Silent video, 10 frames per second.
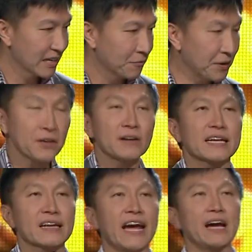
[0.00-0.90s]
we know that
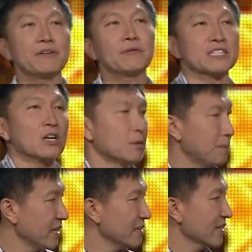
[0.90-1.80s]
the heaven was
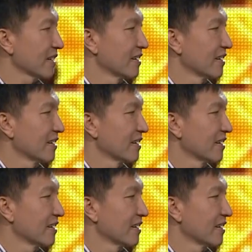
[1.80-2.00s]
opened